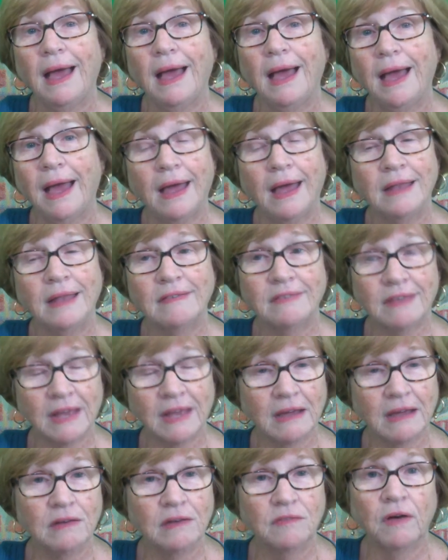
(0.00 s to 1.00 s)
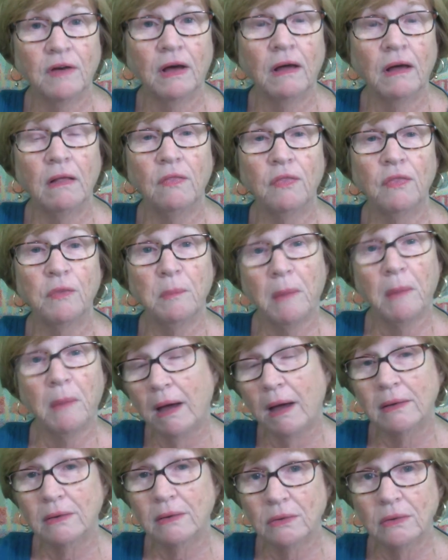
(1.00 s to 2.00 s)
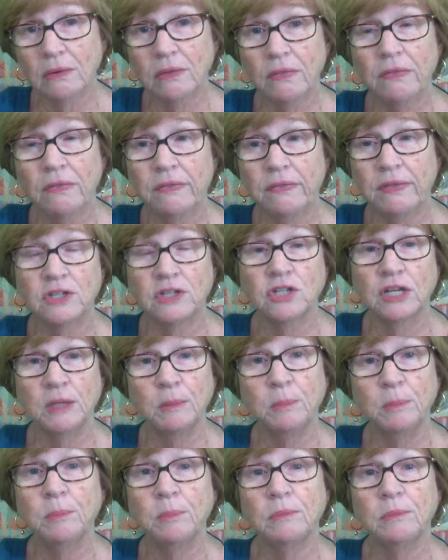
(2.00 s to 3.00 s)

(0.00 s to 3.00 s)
And second of all, the model that she